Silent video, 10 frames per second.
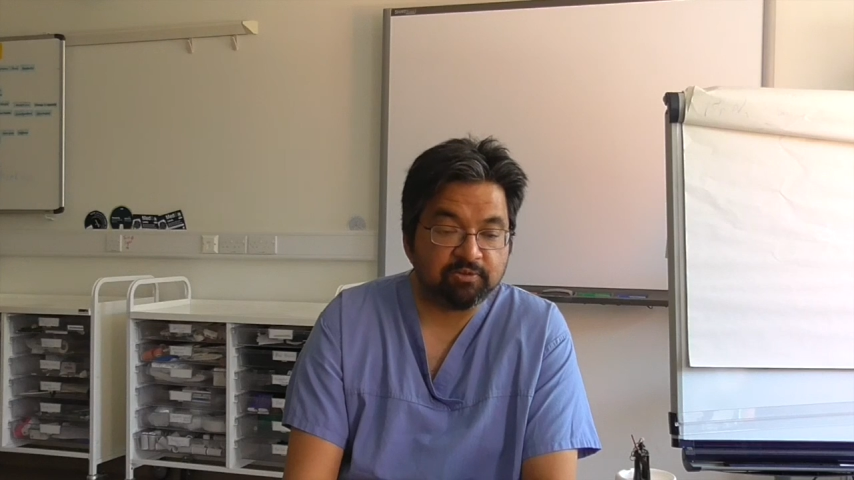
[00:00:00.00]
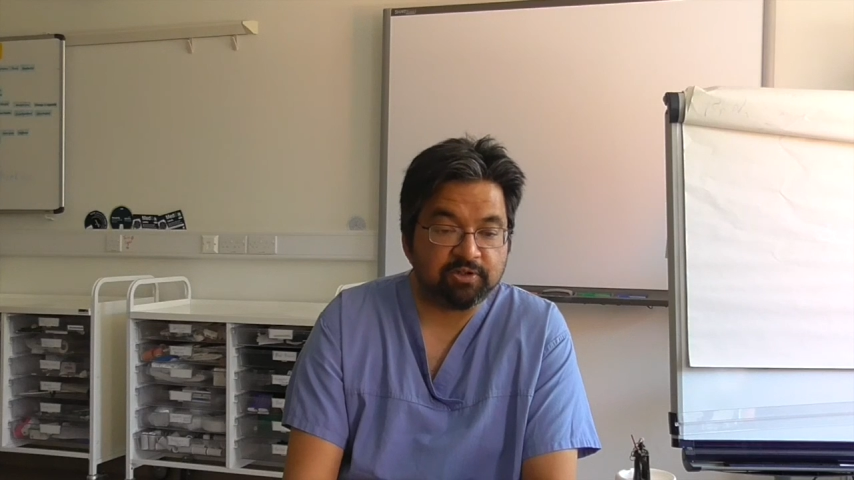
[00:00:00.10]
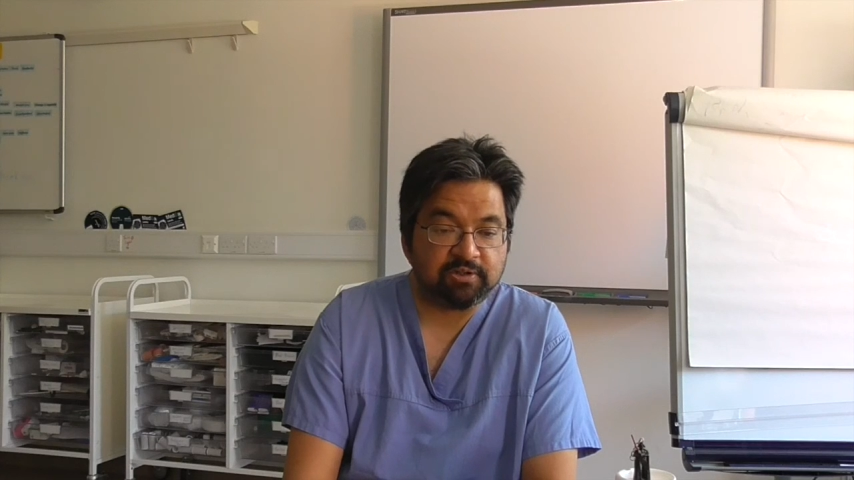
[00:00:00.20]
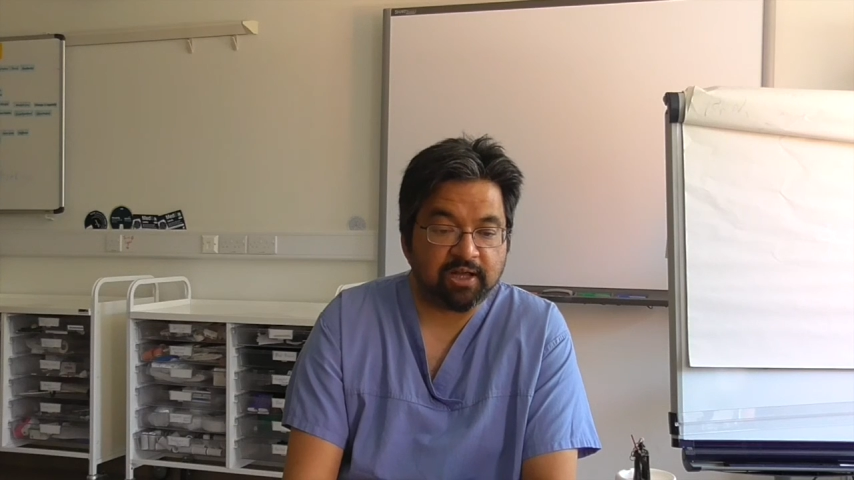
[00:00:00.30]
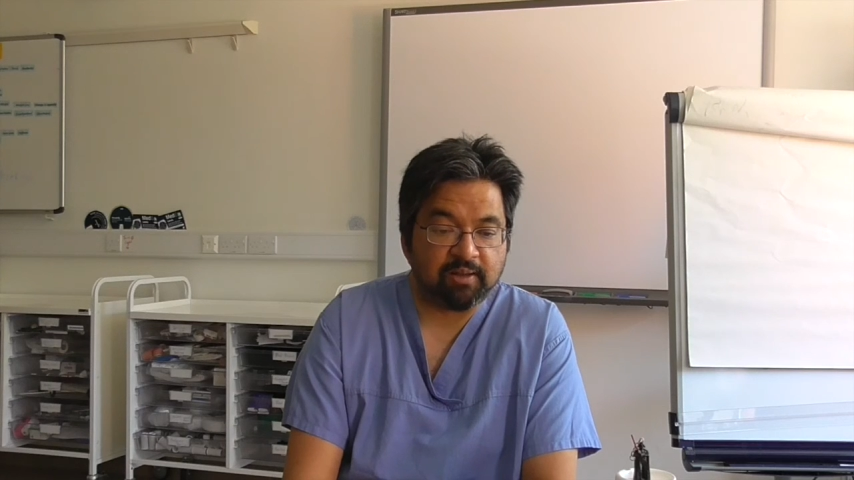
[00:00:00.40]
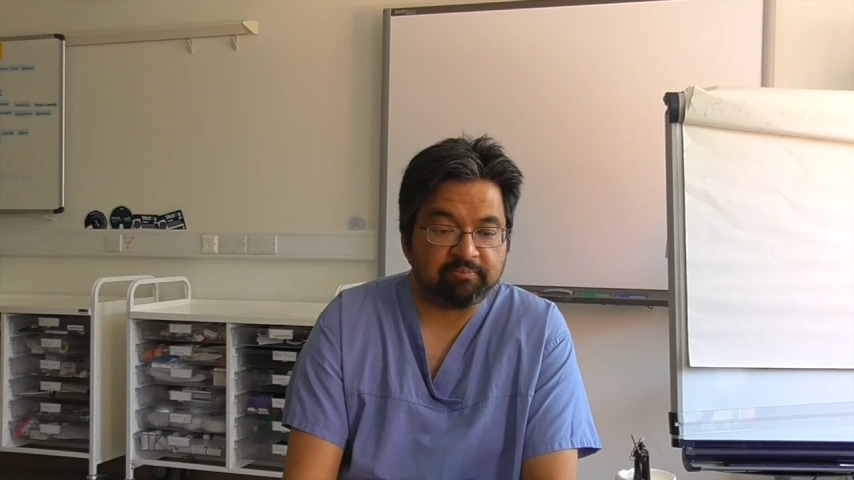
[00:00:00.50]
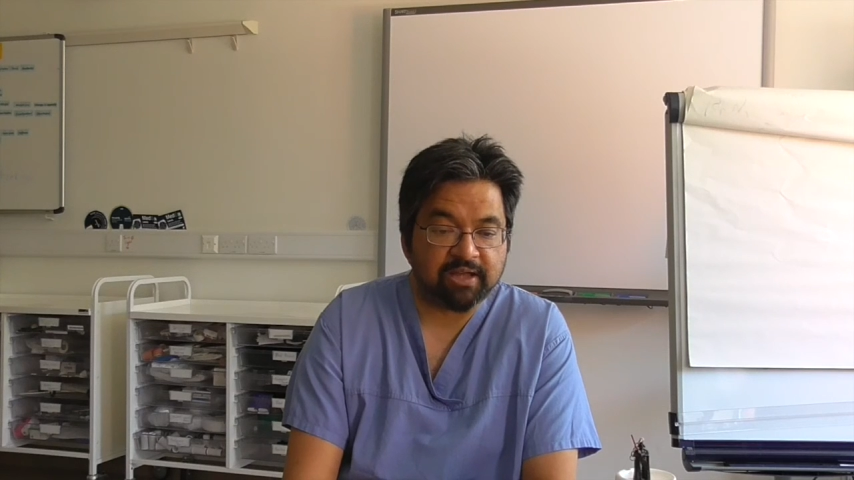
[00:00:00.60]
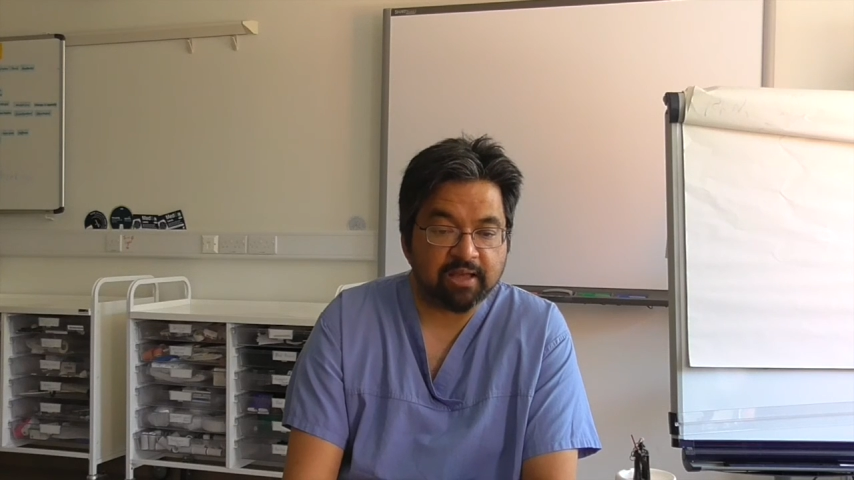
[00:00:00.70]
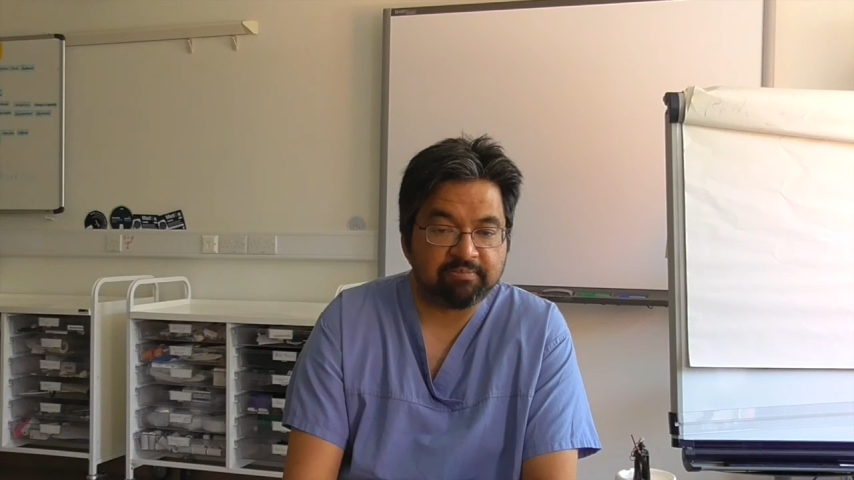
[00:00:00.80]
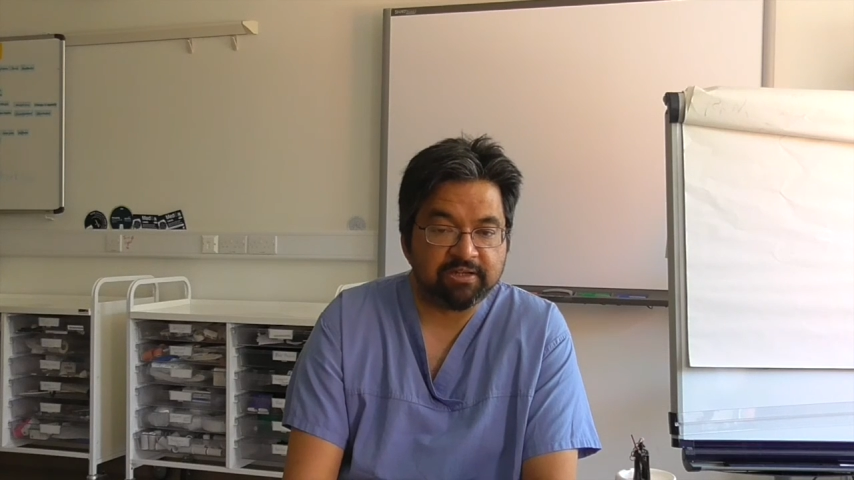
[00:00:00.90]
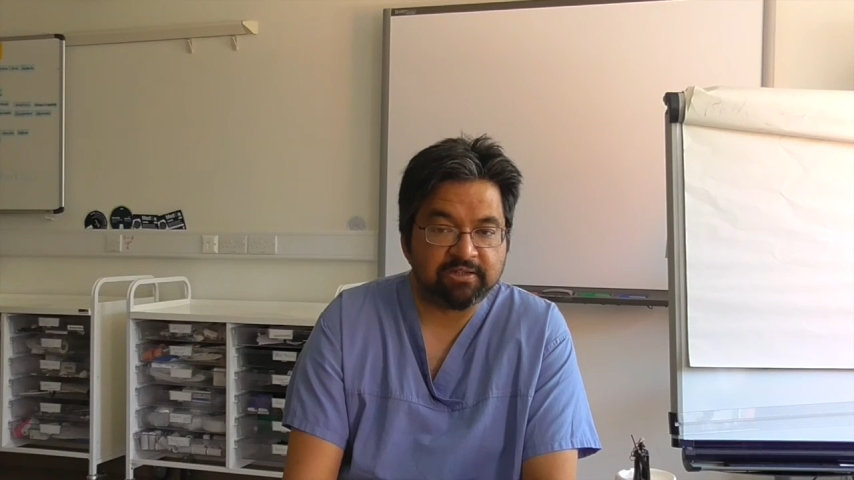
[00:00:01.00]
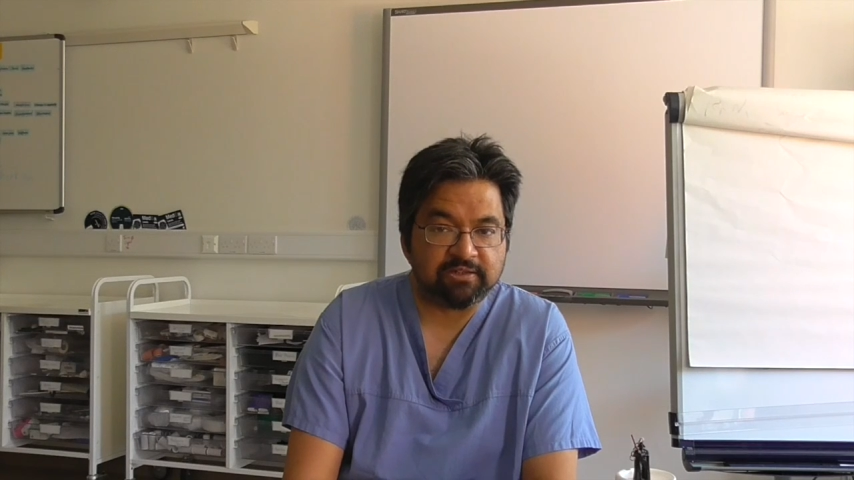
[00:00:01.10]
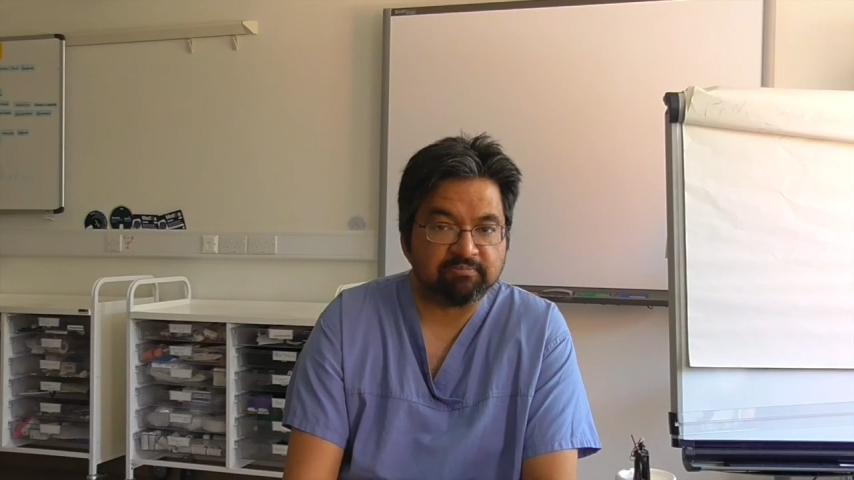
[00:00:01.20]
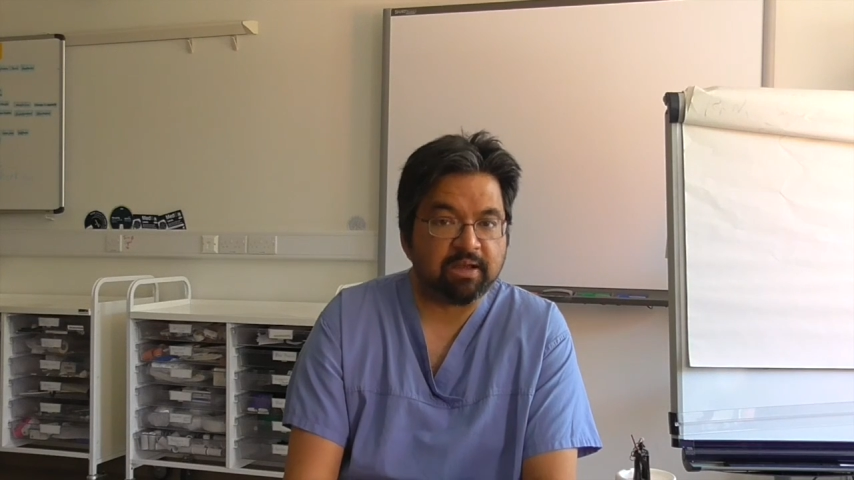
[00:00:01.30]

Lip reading: with diabetes.